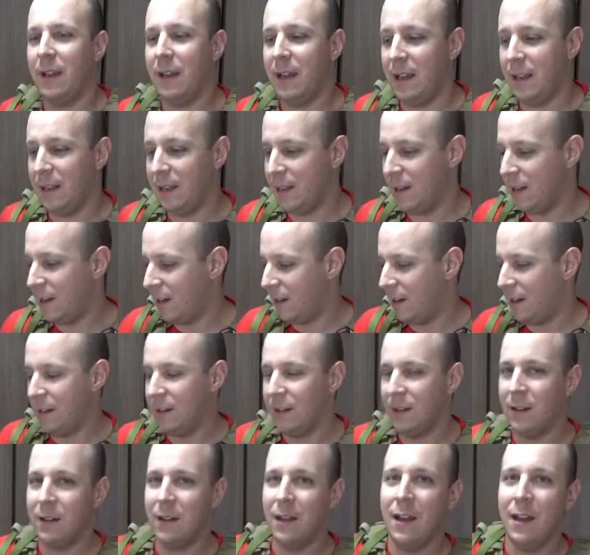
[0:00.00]
And uh,
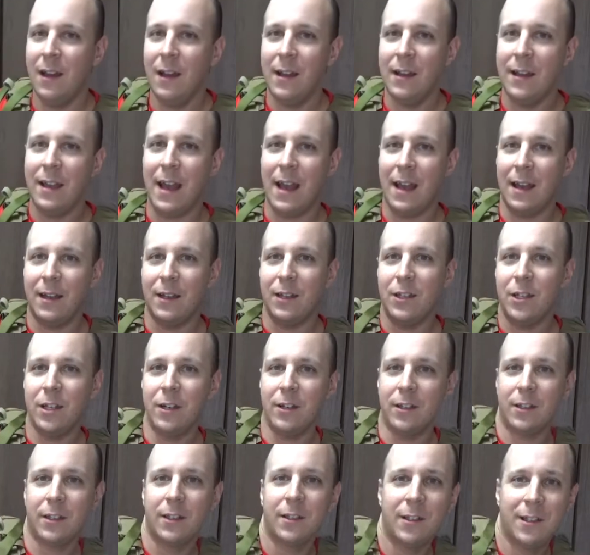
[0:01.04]
yeah,
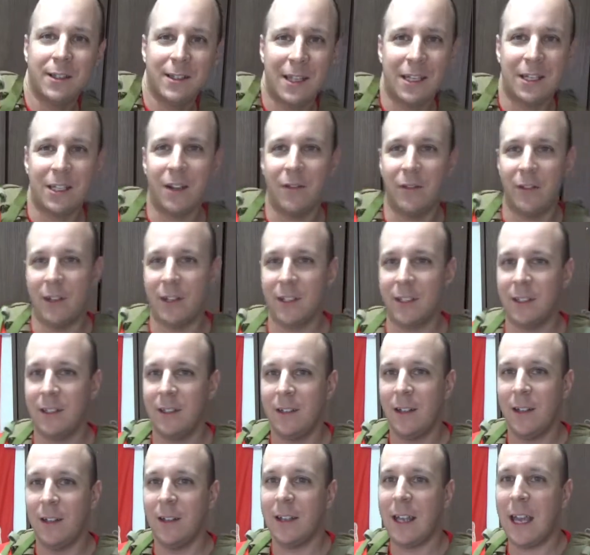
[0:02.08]
cheers. Stay chivalrous.
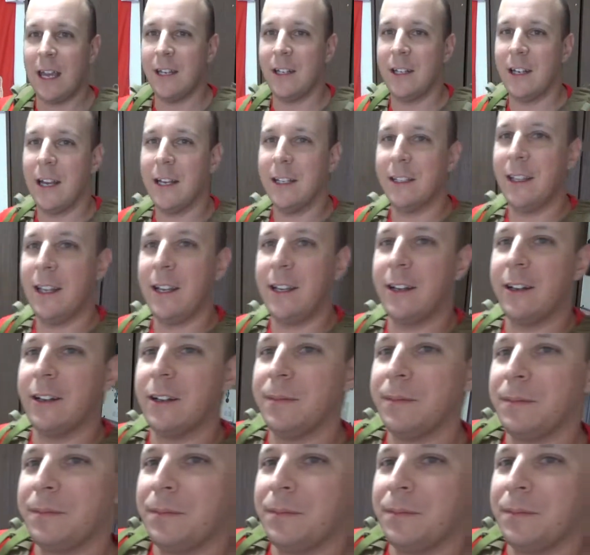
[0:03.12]
I'll catch you guys later.